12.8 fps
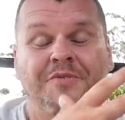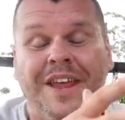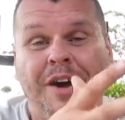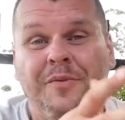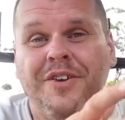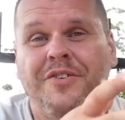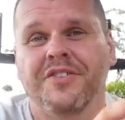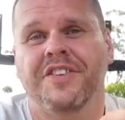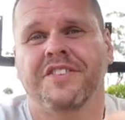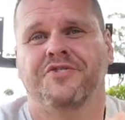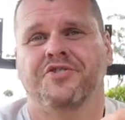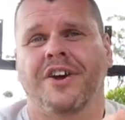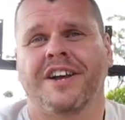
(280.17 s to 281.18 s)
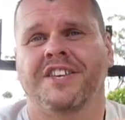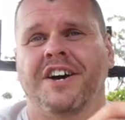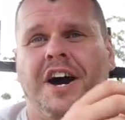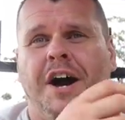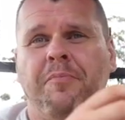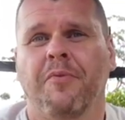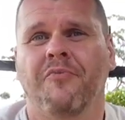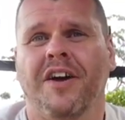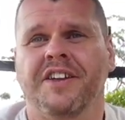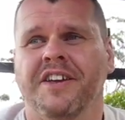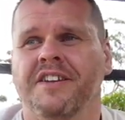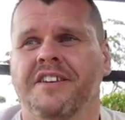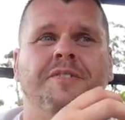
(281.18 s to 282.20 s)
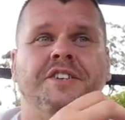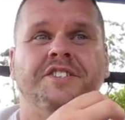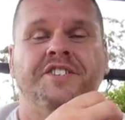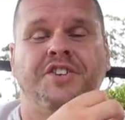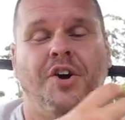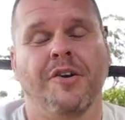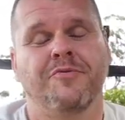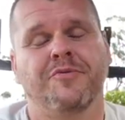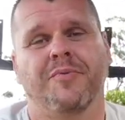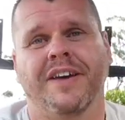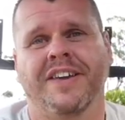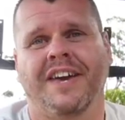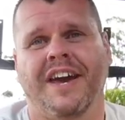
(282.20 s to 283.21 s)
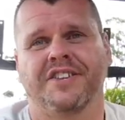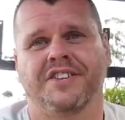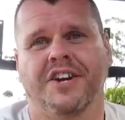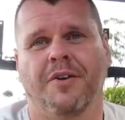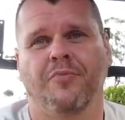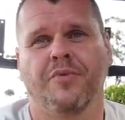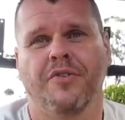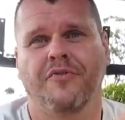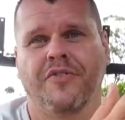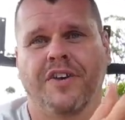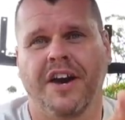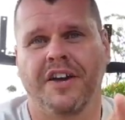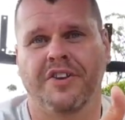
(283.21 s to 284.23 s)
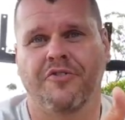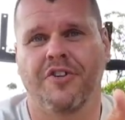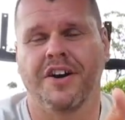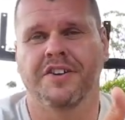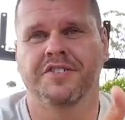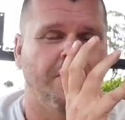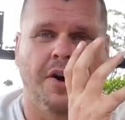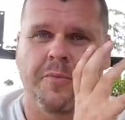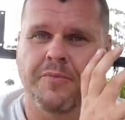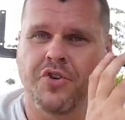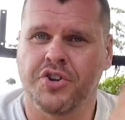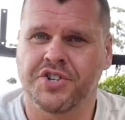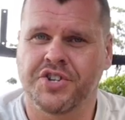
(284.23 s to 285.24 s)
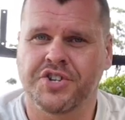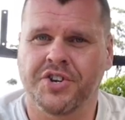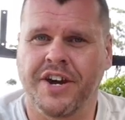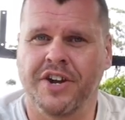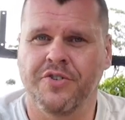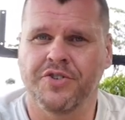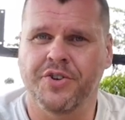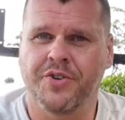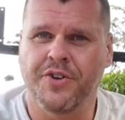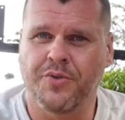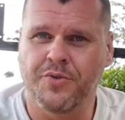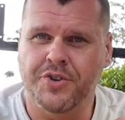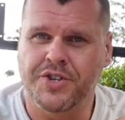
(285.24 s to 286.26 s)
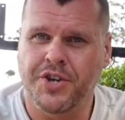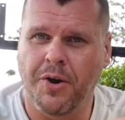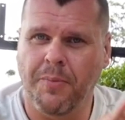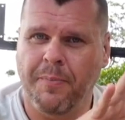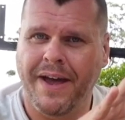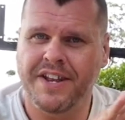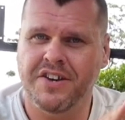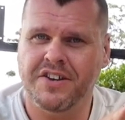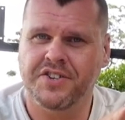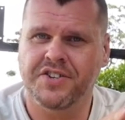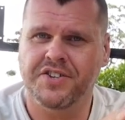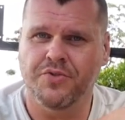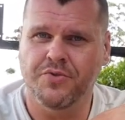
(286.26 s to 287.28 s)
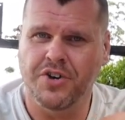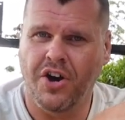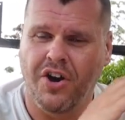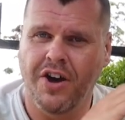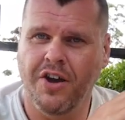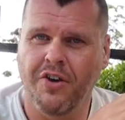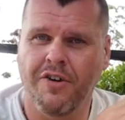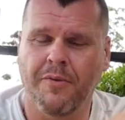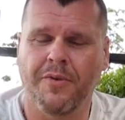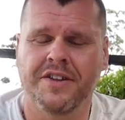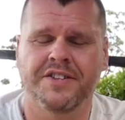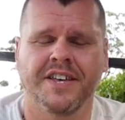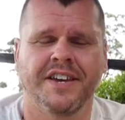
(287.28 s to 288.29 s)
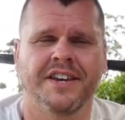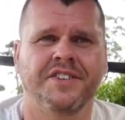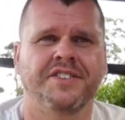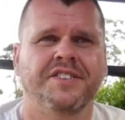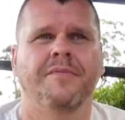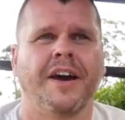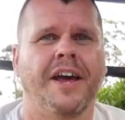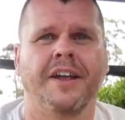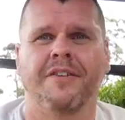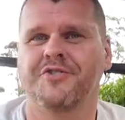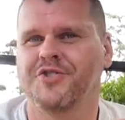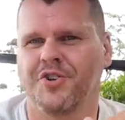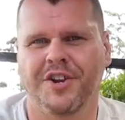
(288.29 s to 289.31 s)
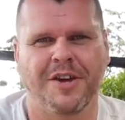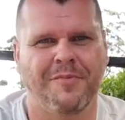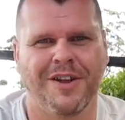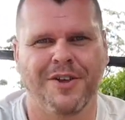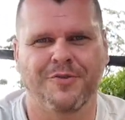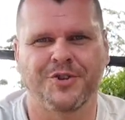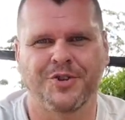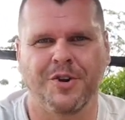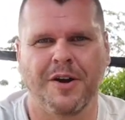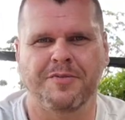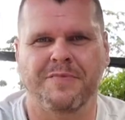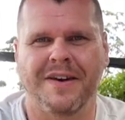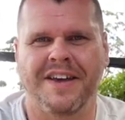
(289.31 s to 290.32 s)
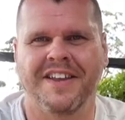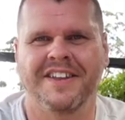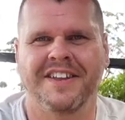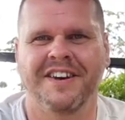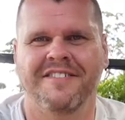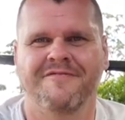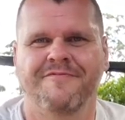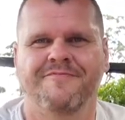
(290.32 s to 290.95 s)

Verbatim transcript: now we've got the tractor up and running, it's time to play catch up with cutting the grass. I'm concentrating on doing all the top paddocks, all the higher up ones that is, and trying to get my little stripes back in there.